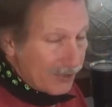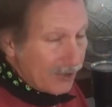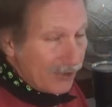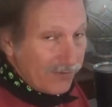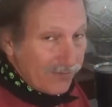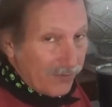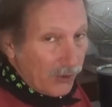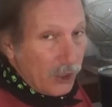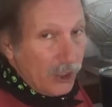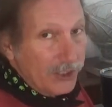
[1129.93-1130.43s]
is
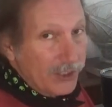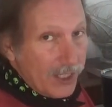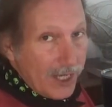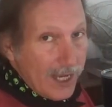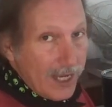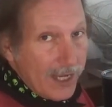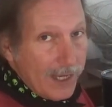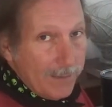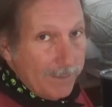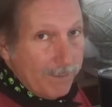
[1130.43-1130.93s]
full of
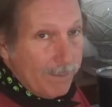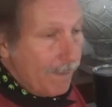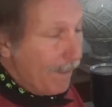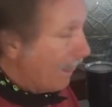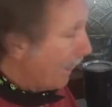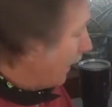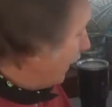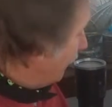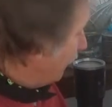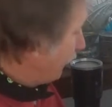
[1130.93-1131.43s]
time
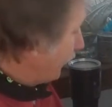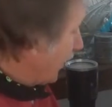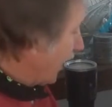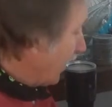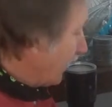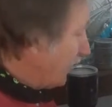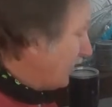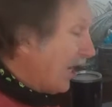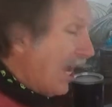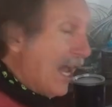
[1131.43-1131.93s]

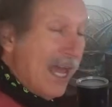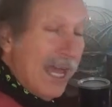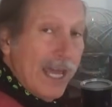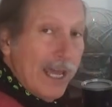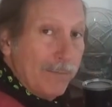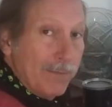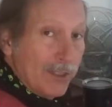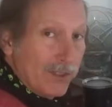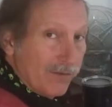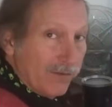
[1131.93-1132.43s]
and
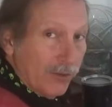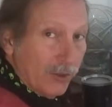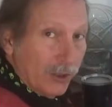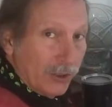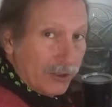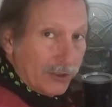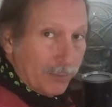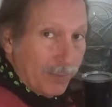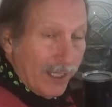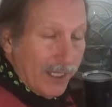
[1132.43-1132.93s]
time is full of
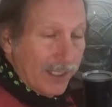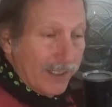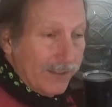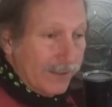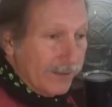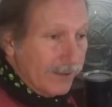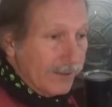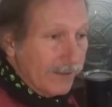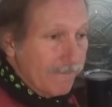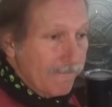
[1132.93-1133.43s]

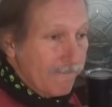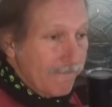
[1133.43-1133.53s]
space.